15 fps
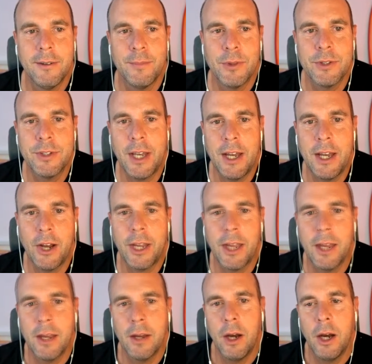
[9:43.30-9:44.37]
say,
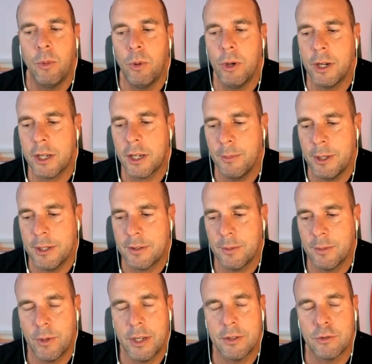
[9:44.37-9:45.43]
okay, I want to commit
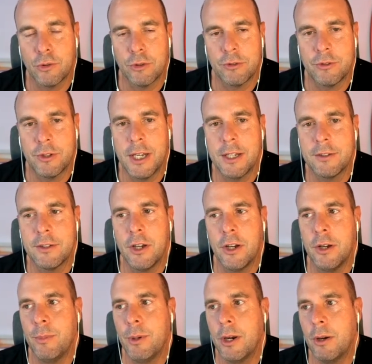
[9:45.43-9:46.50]
some resource to
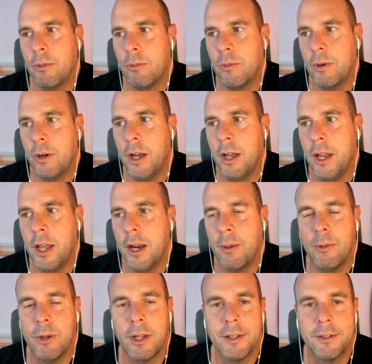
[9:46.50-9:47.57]
SEO, and I'm
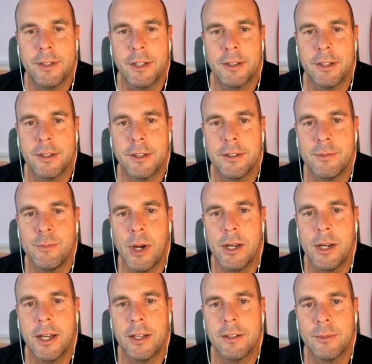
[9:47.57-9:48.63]
realistic that this might
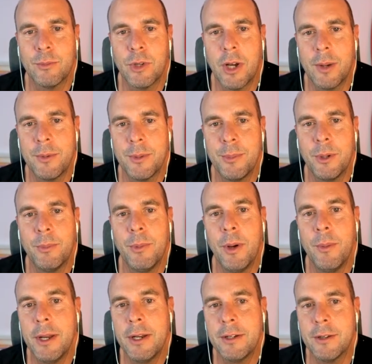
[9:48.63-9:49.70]
take some time to build
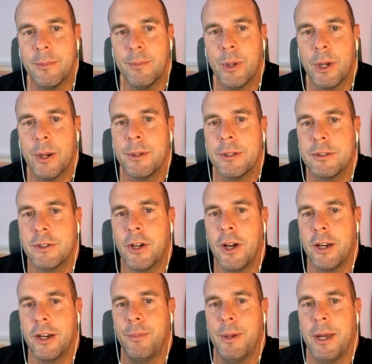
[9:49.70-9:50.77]
momentum, but I'm
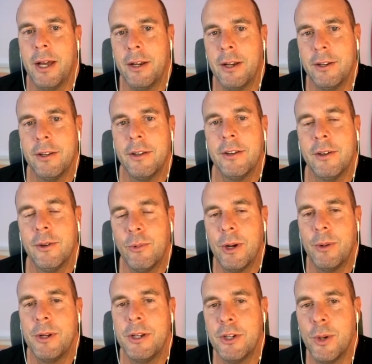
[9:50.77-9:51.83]
excited about
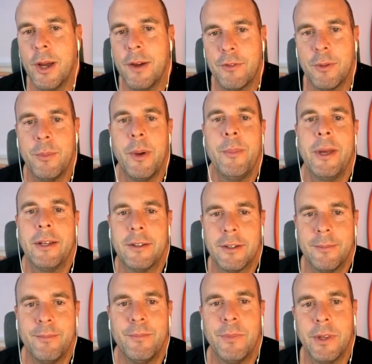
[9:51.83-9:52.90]
when we do have the
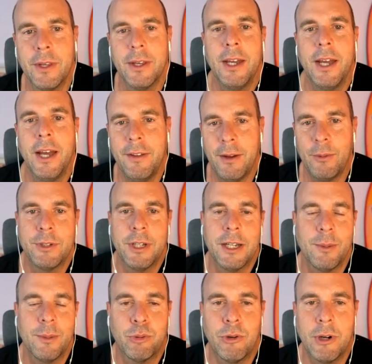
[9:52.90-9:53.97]
momentum, how that will take
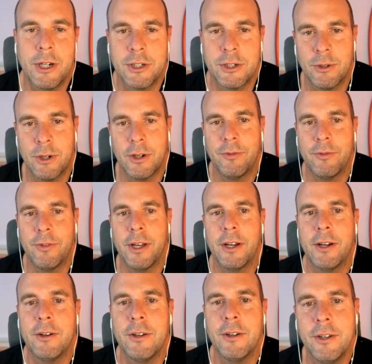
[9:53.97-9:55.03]
the pressure off
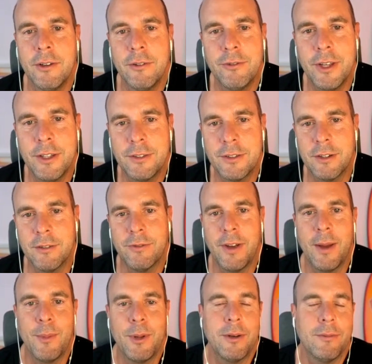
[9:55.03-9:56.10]
our feast and
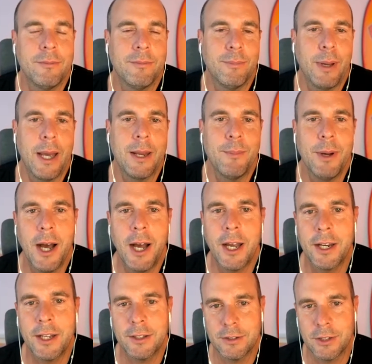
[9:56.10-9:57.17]
famine paid
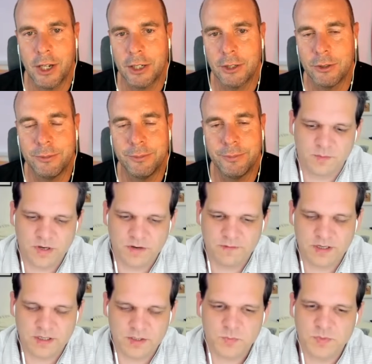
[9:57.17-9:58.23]
marketing cycle? We have
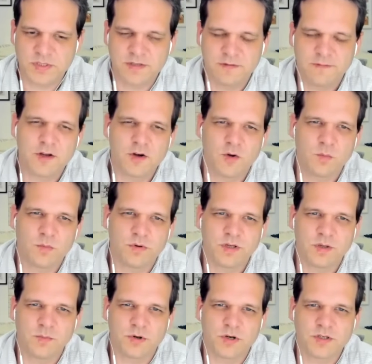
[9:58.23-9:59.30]
a specific
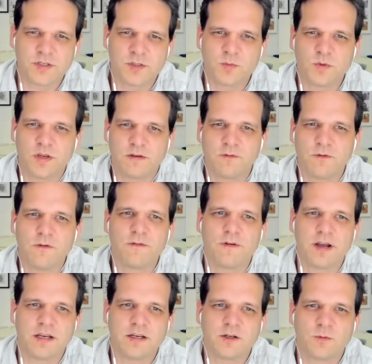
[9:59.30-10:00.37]
onboarding process we have
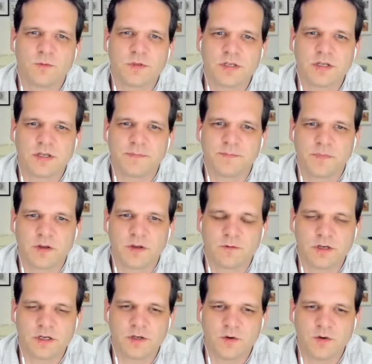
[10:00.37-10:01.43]
refined over the
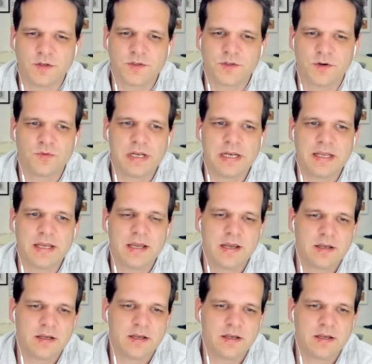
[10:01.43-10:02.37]
years, really.